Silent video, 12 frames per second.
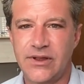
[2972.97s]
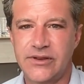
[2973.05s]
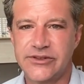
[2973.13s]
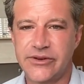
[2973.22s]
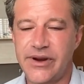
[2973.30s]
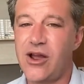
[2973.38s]

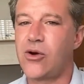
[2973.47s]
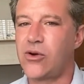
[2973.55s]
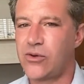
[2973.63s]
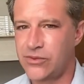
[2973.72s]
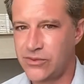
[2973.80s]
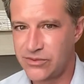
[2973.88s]
So
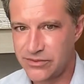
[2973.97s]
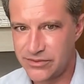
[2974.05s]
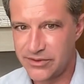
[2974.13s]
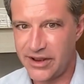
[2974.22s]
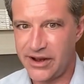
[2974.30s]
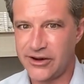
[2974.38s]
now,
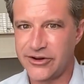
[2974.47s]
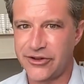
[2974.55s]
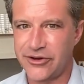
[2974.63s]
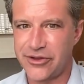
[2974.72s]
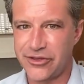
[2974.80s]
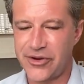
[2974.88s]
getting on to
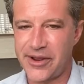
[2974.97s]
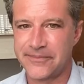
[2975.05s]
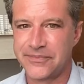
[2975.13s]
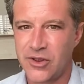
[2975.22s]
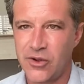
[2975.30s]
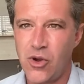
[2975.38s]
33.
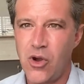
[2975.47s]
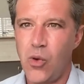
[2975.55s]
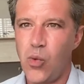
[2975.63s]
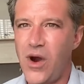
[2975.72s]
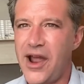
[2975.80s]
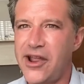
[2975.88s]

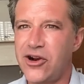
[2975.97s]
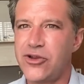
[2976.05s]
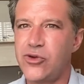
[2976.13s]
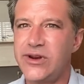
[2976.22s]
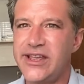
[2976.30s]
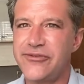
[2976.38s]
Why are
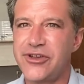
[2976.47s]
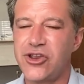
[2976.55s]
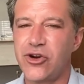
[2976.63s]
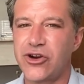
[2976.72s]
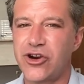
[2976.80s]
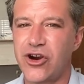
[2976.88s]
you leaving
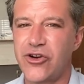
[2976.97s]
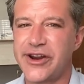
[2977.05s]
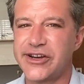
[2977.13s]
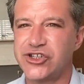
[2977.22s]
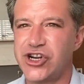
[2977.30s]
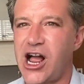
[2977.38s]
your
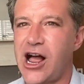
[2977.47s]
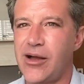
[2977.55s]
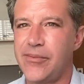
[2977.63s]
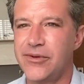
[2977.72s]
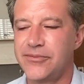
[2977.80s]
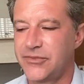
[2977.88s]
current
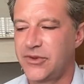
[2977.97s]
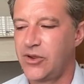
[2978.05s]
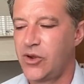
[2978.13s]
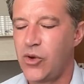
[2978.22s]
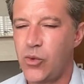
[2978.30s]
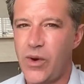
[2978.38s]
job?
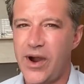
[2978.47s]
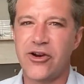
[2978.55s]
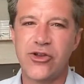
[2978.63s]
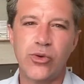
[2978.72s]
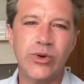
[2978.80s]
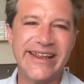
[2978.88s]
Why are
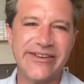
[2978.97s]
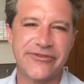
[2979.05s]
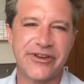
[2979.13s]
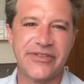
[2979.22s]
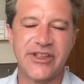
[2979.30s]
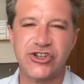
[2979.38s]
you
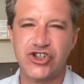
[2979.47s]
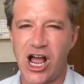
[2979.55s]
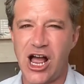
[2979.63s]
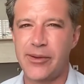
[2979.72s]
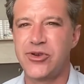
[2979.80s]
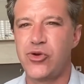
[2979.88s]
leaving the
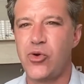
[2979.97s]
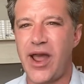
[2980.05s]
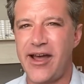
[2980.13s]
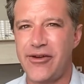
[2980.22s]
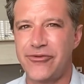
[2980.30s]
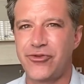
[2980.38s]
job you
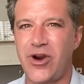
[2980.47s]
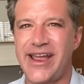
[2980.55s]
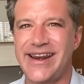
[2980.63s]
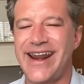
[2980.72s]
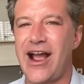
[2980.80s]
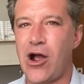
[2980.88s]
have
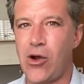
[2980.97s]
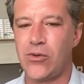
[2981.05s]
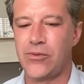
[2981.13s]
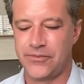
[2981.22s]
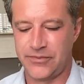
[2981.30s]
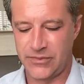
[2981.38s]
right now?
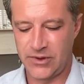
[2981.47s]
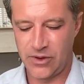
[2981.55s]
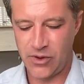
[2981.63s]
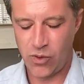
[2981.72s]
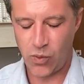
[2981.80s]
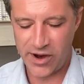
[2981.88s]

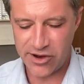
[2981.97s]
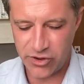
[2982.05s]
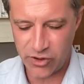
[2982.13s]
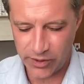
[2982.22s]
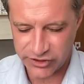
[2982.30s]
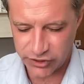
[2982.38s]
Why are you
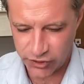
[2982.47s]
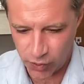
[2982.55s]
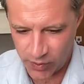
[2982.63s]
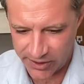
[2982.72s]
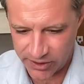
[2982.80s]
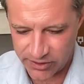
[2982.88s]
going to
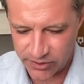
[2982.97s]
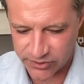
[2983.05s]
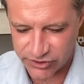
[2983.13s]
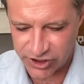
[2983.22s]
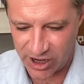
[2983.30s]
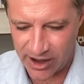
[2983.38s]
quit your
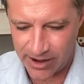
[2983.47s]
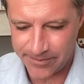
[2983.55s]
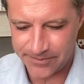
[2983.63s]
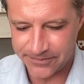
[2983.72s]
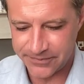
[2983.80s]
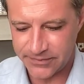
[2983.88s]

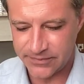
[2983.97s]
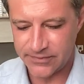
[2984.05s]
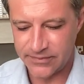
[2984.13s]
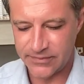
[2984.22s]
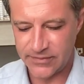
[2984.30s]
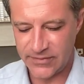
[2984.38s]
job
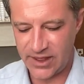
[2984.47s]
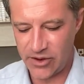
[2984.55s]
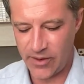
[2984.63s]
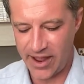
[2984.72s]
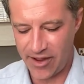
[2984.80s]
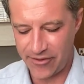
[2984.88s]
that you
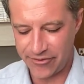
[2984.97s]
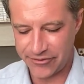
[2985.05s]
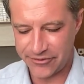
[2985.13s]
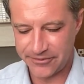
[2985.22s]
have?